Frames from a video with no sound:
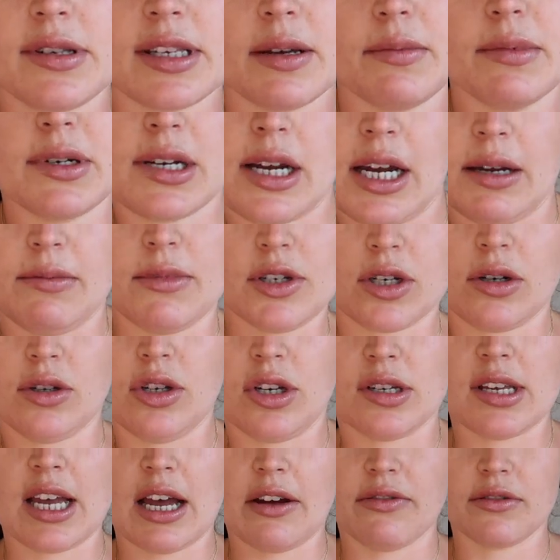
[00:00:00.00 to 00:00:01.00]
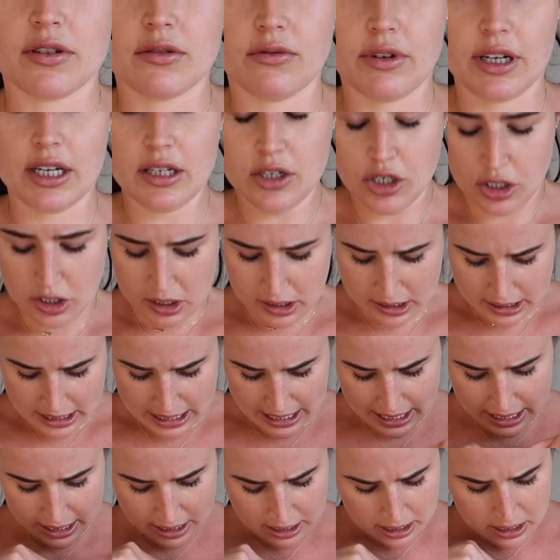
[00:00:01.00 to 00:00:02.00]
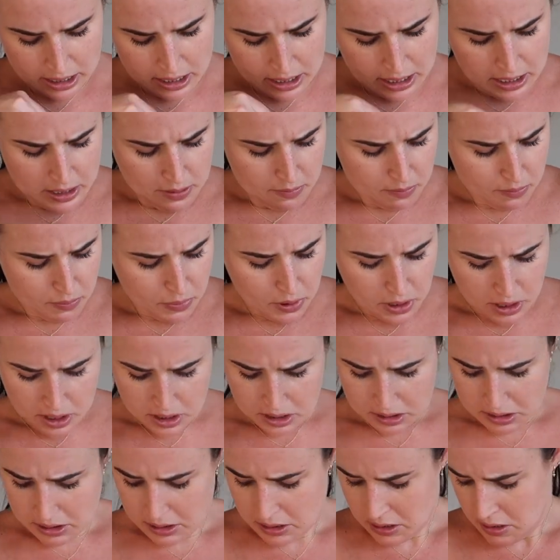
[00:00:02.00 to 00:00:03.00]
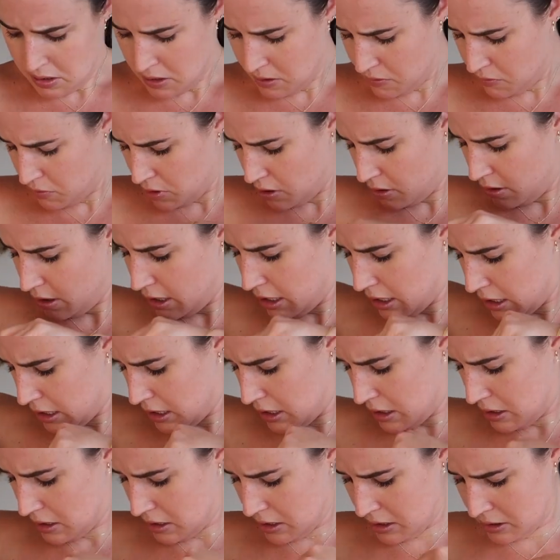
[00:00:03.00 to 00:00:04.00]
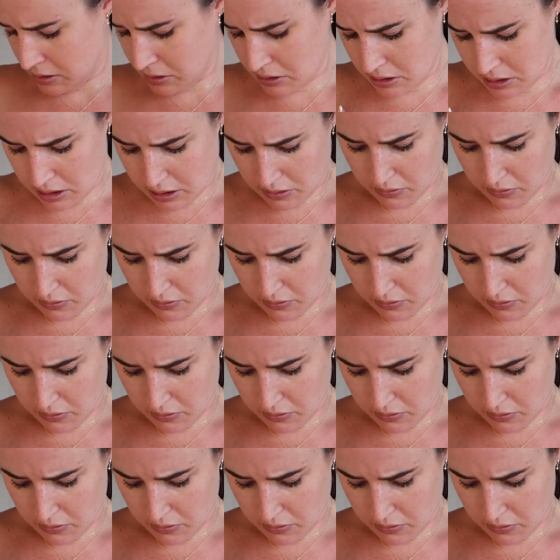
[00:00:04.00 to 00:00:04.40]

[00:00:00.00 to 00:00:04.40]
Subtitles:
sometimes you'll just have to readjust it. But when you get it to